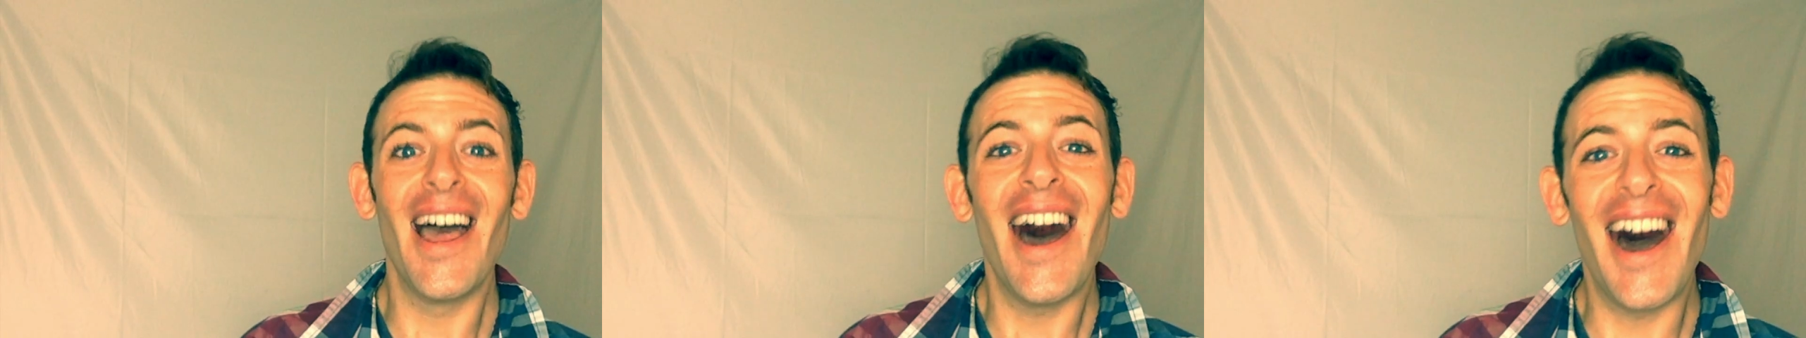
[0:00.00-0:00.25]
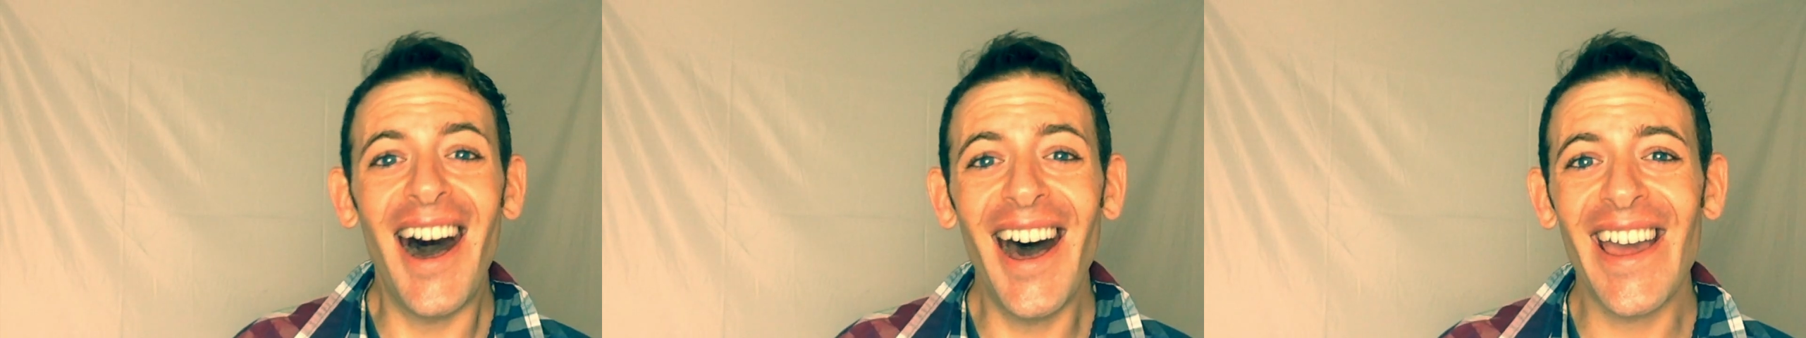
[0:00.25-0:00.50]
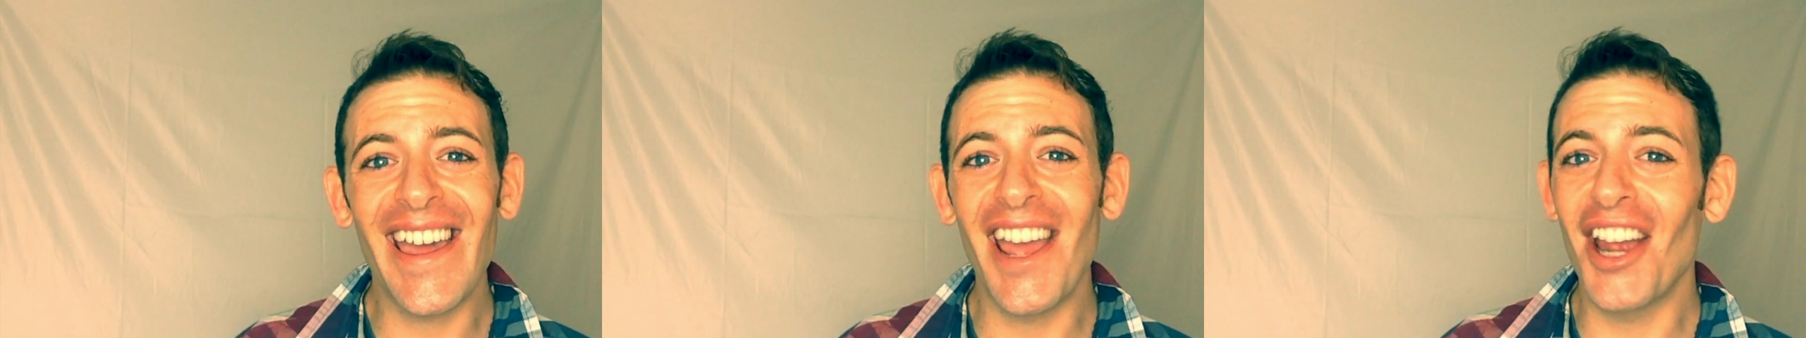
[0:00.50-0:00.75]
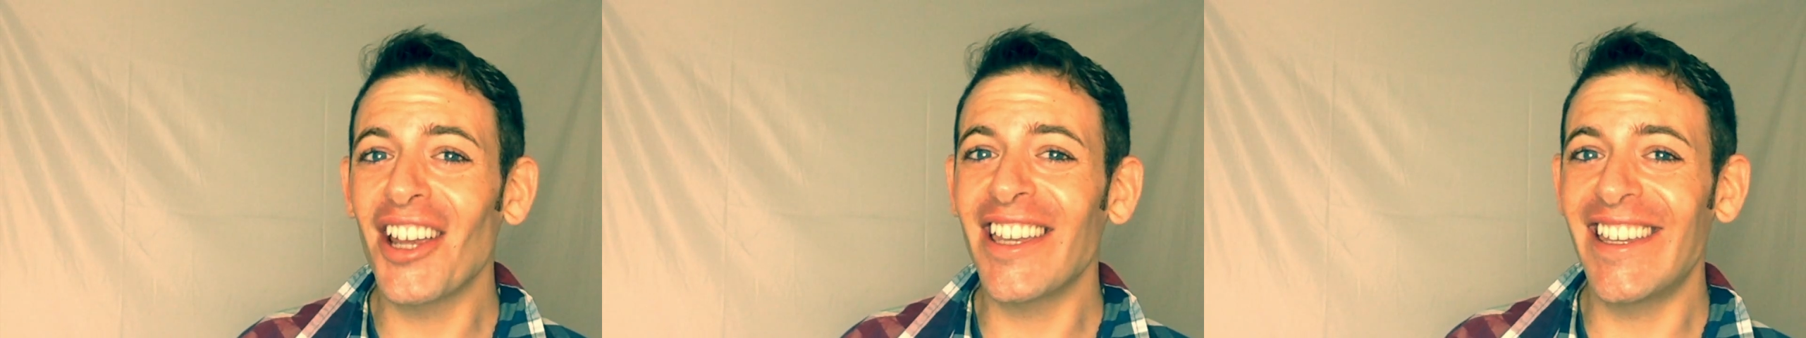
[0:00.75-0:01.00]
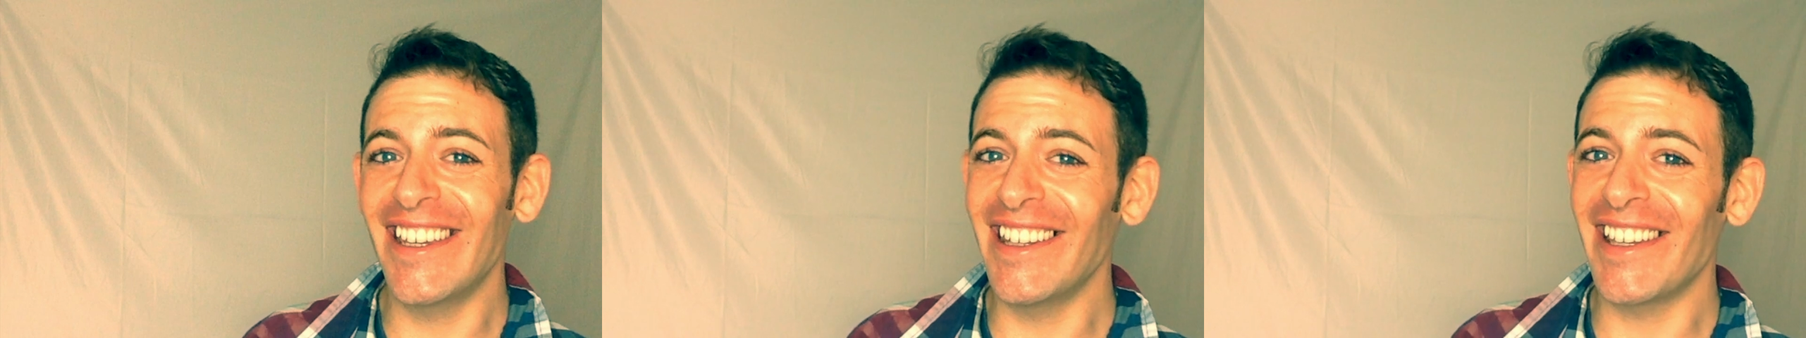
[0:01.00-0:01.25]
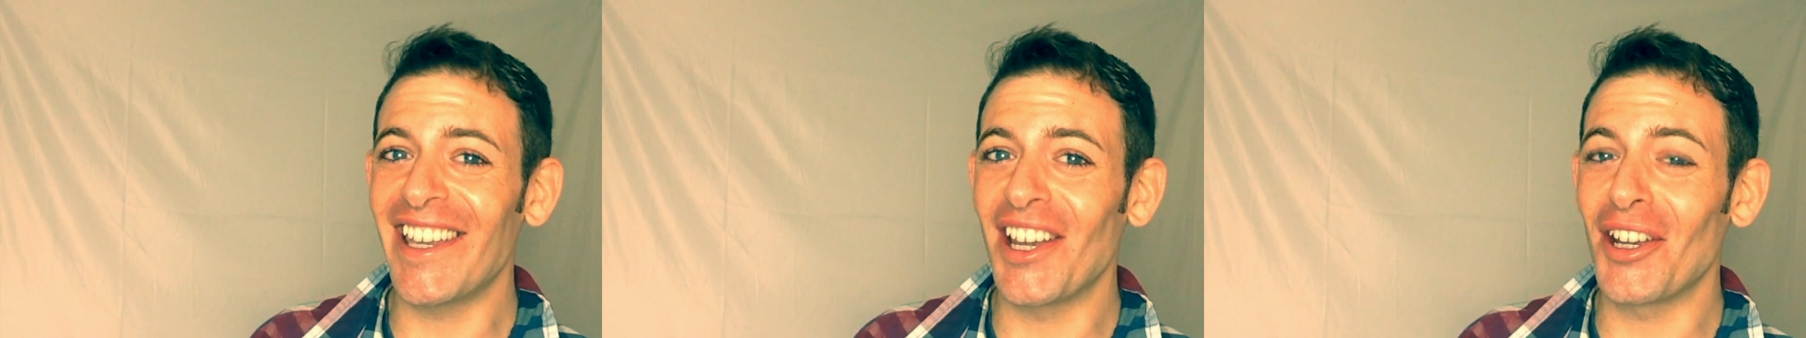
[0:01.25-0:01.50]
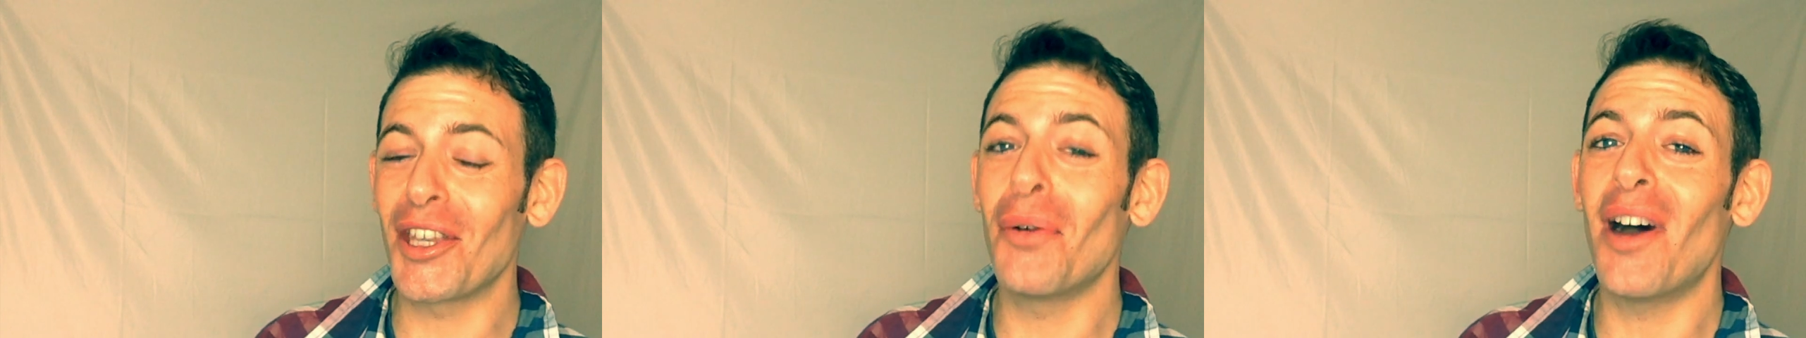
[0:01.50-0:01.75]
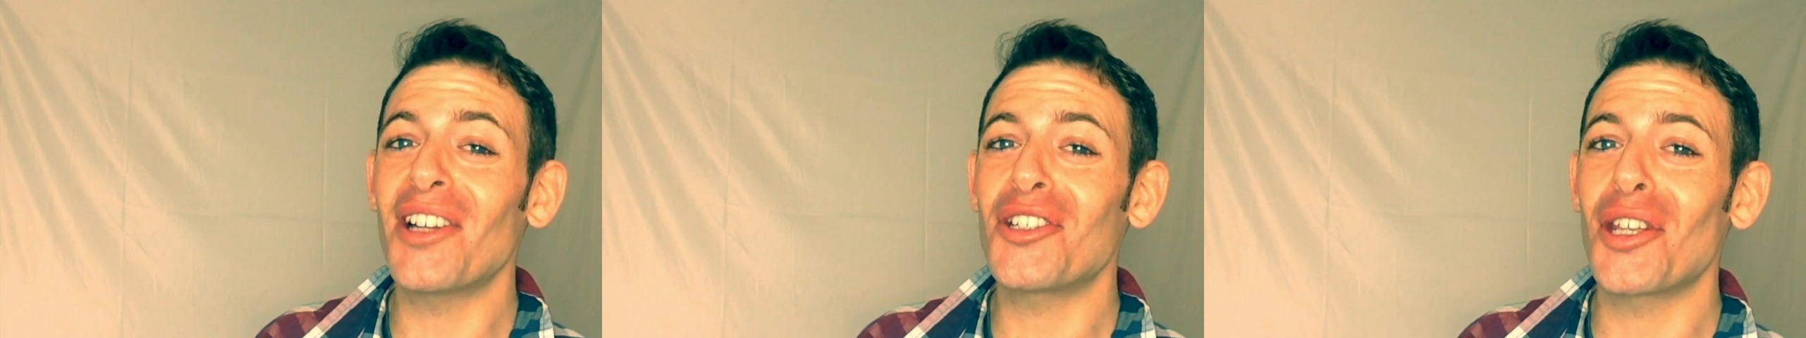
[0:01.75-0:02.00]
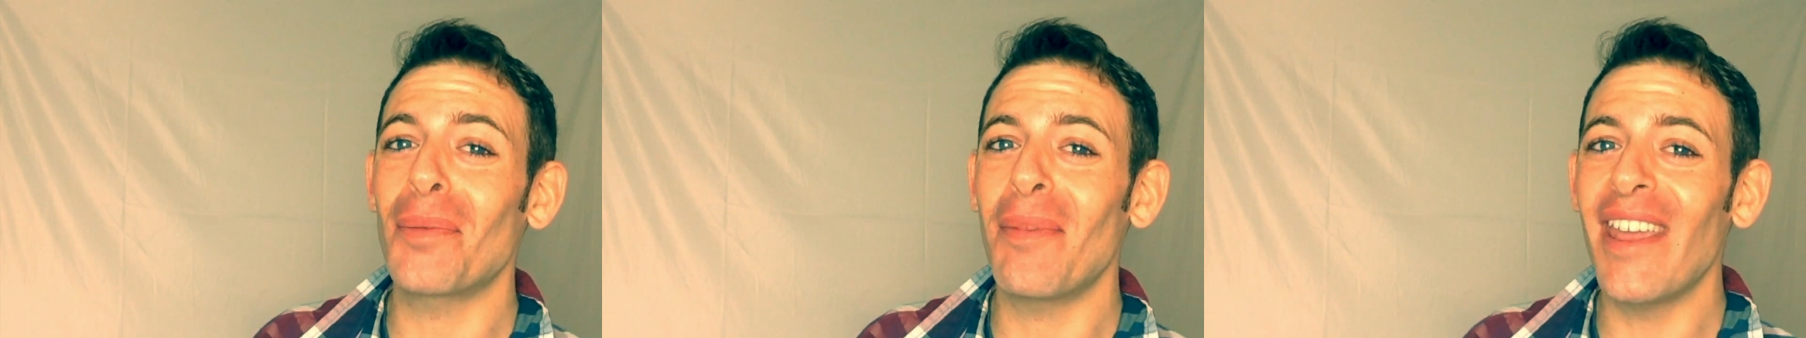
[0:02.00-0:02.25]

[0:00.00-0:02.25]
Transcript: Hi, Eric Kehela here. You're watching